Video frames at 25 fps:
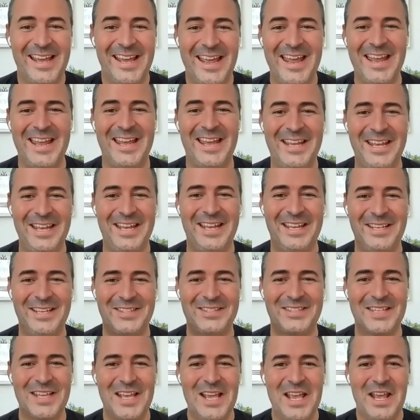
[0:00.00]

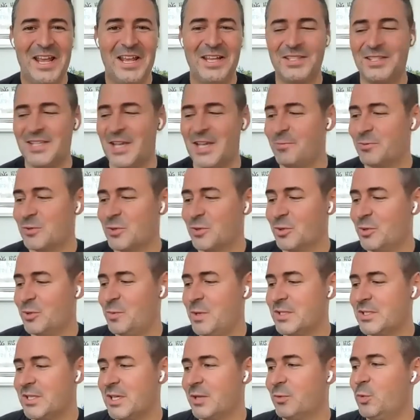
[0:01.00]
it's it's absolutely
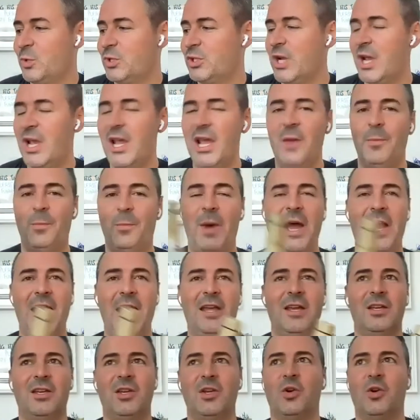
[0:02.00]
amazing. Which my
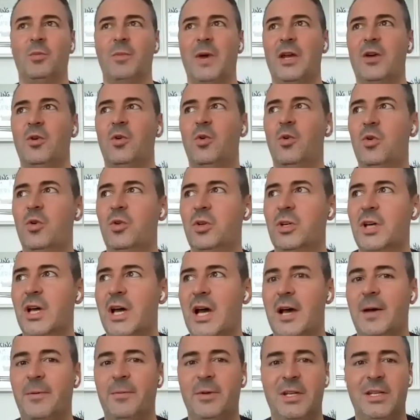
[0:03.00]
you know my whole
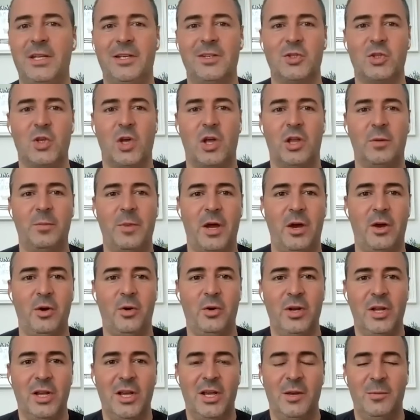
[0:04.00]
comedy is all
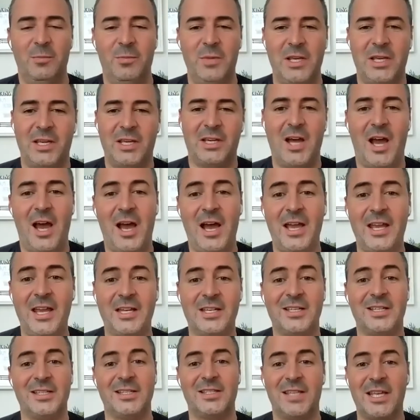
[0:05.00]
about being
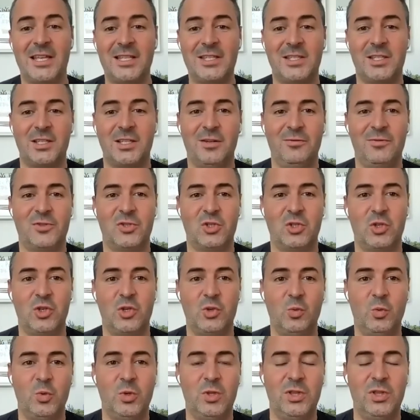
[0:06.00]
kind and sensitive. So
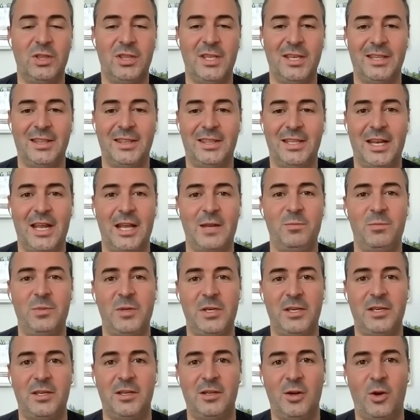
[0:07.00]
you wouldn't think that I'd
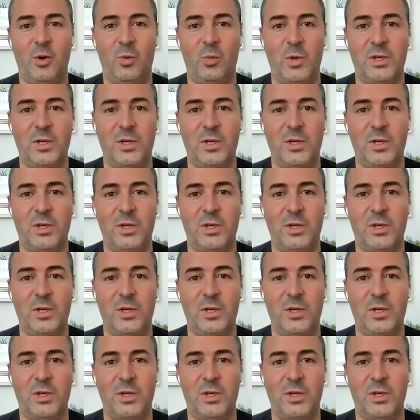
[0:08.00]
be a